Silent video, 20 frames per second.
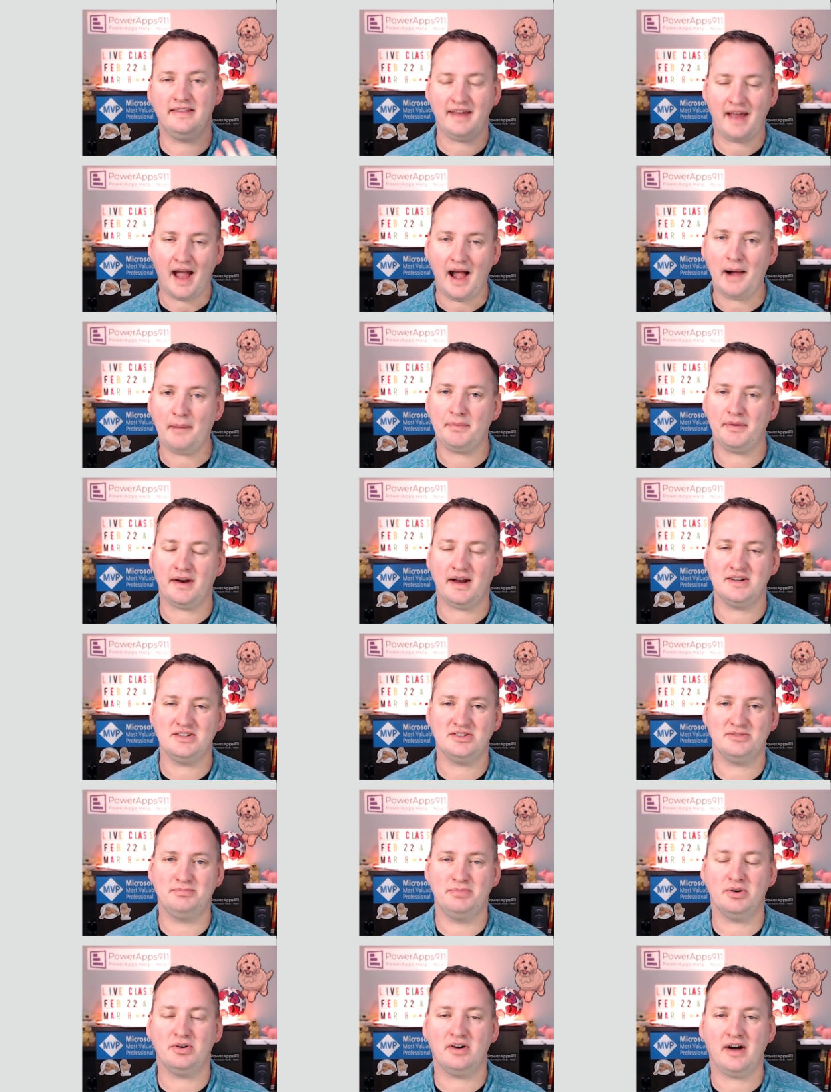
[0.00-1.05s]
the app that I
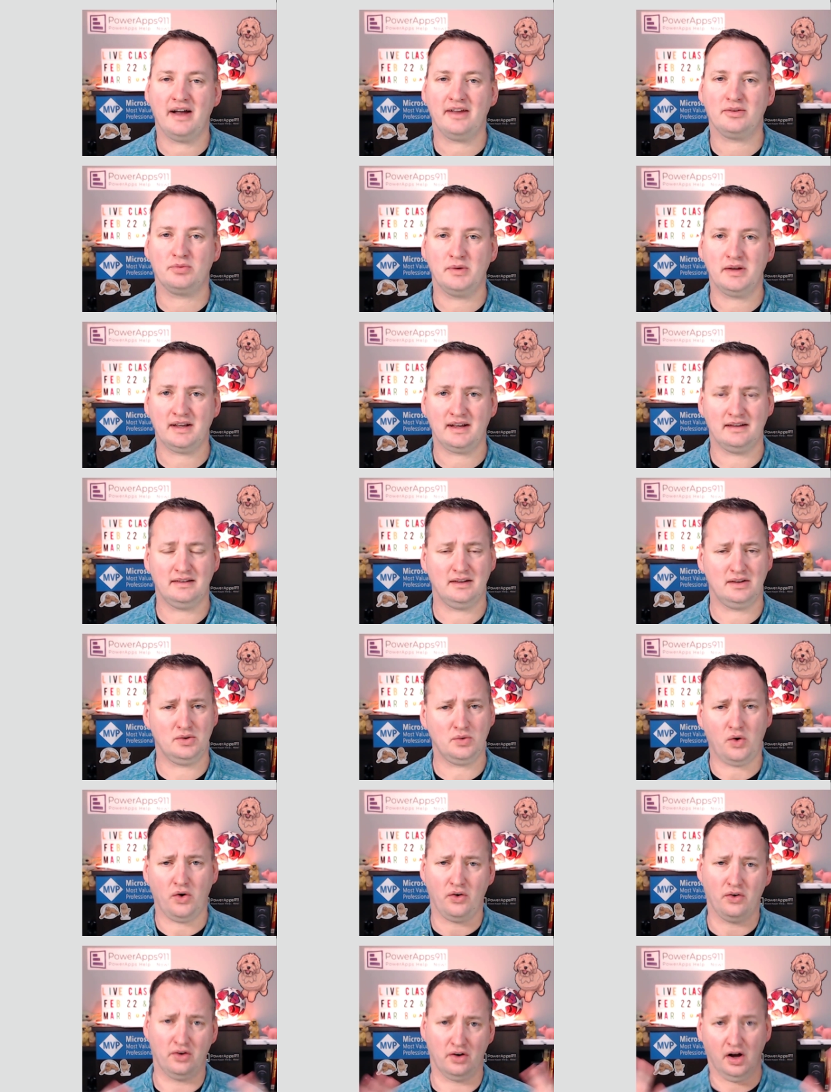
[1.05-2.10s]
just built last weekend that you
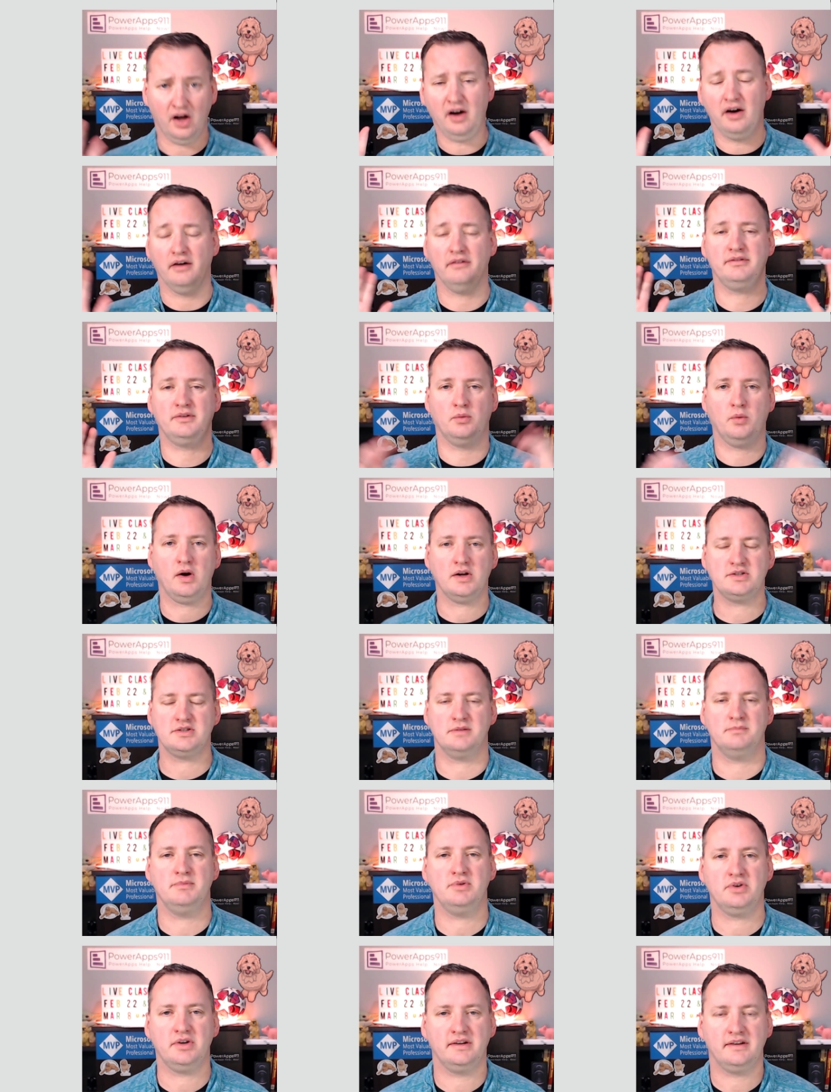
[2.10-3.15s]
all loved and watched a
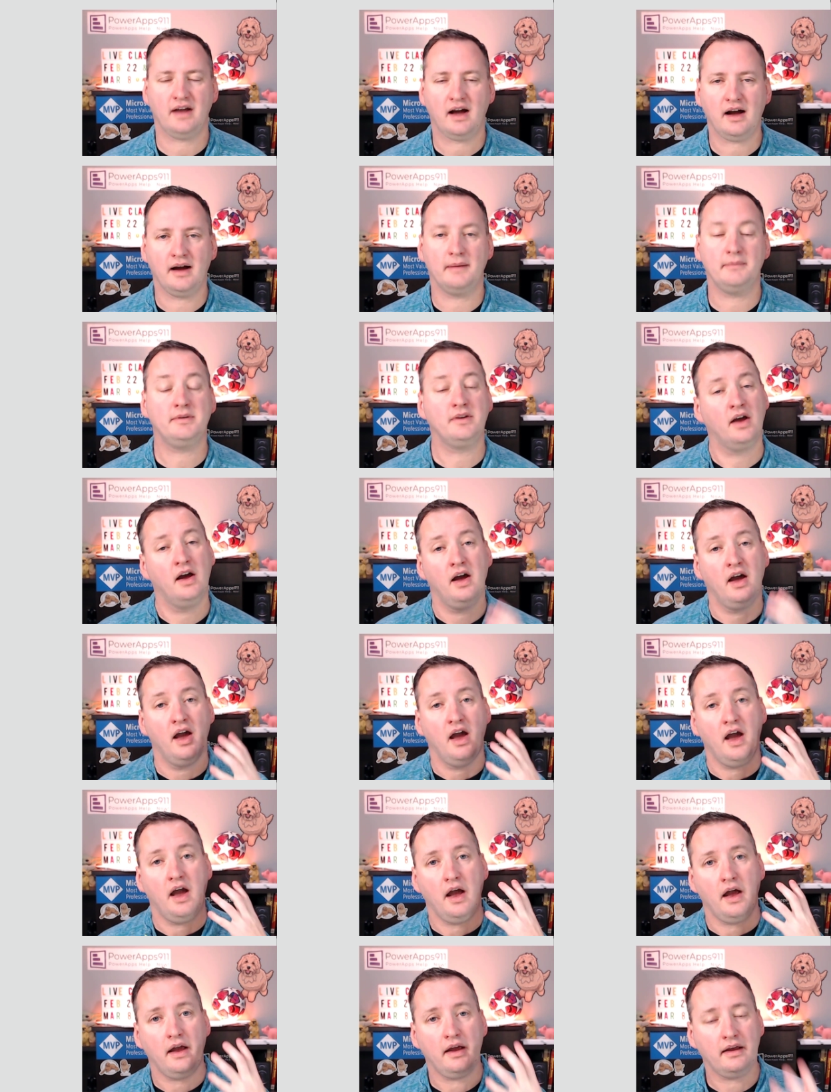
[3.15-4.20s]
million times,
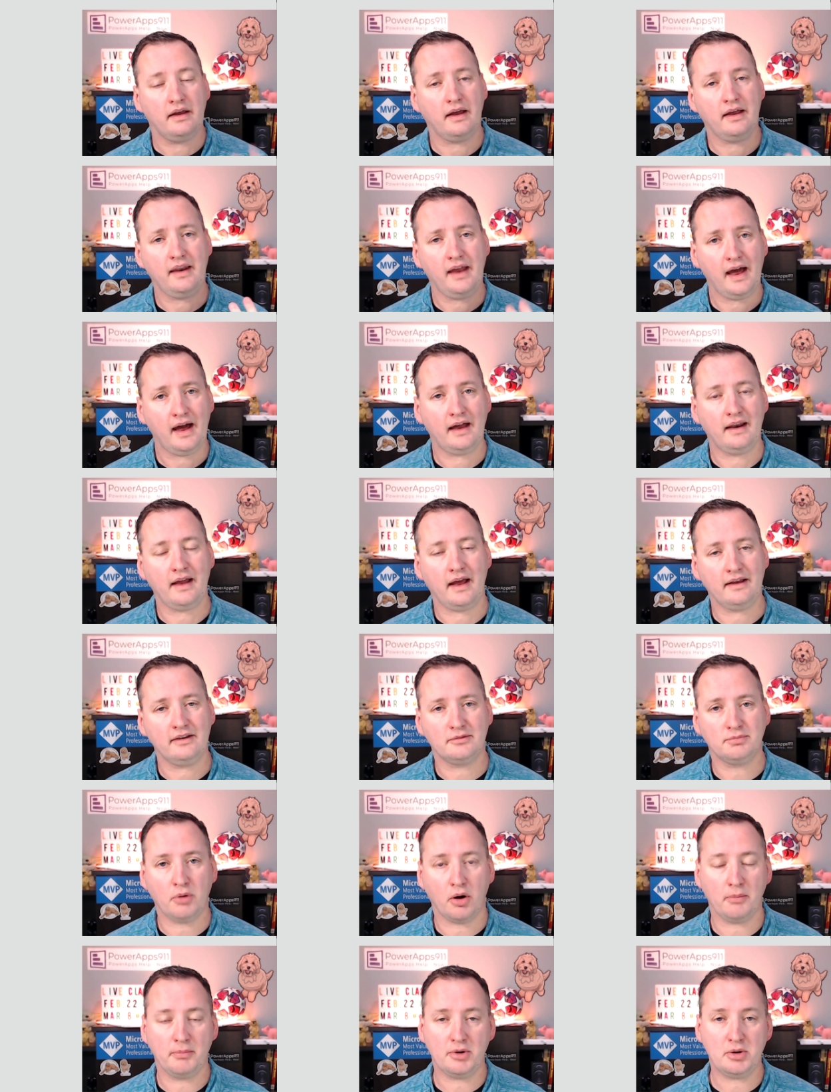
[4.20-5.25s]
it had a
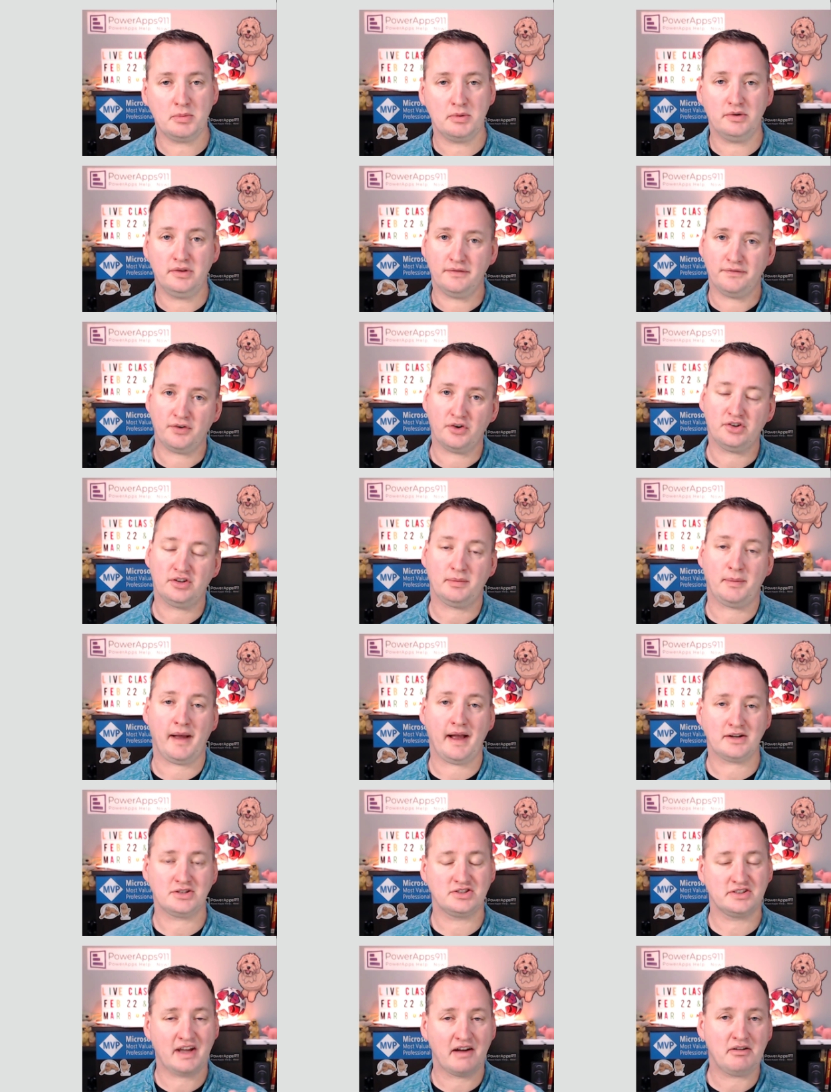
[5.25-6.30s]
small boo-boo the first time I
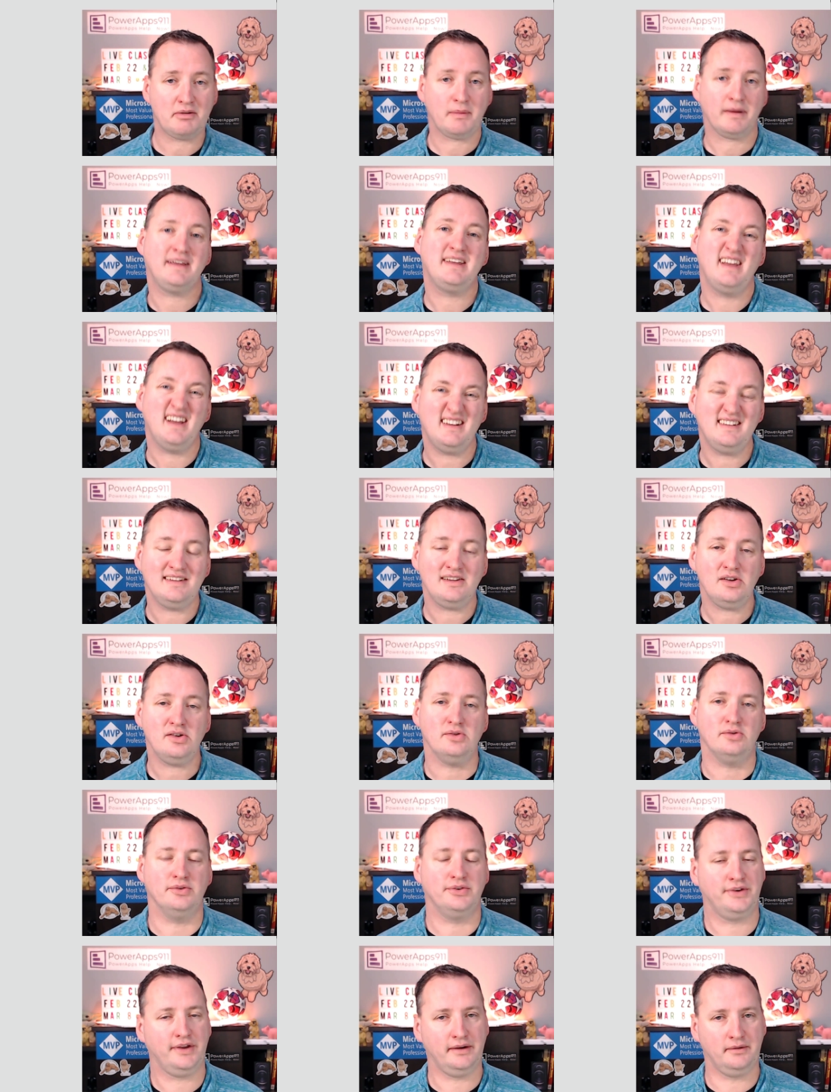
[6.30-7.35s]
actually gave it to my kid to
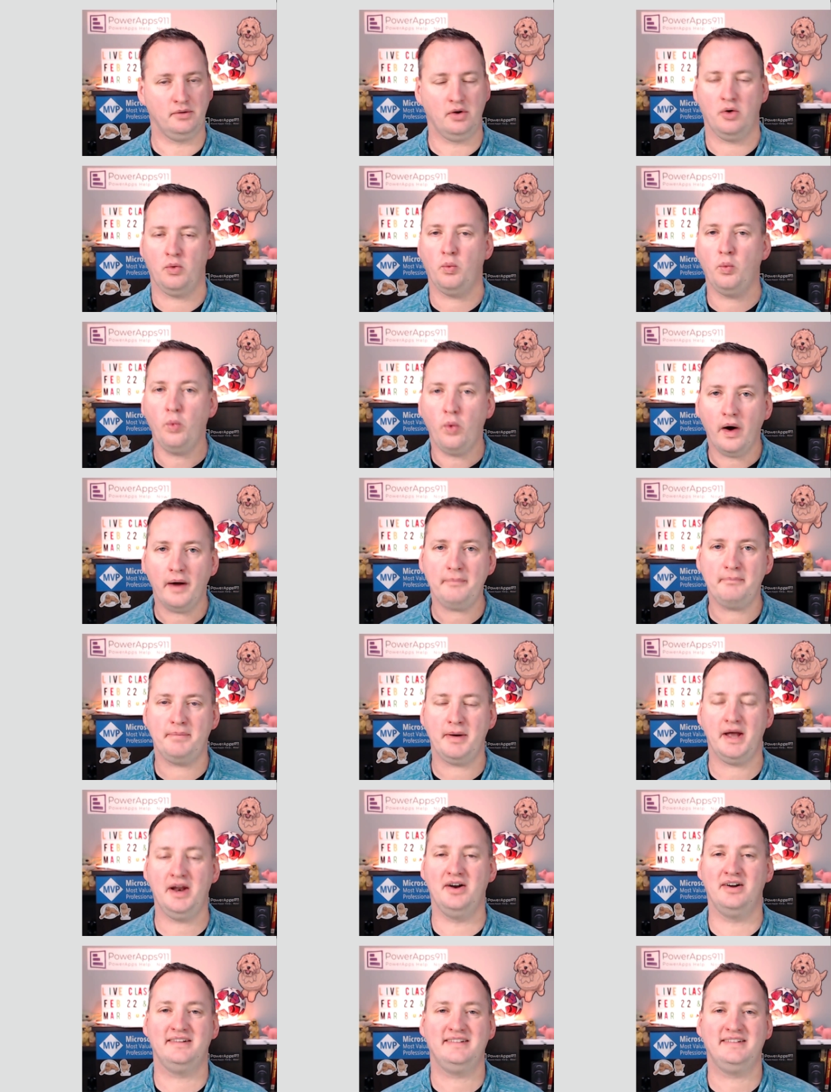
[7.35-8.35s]
use. And what better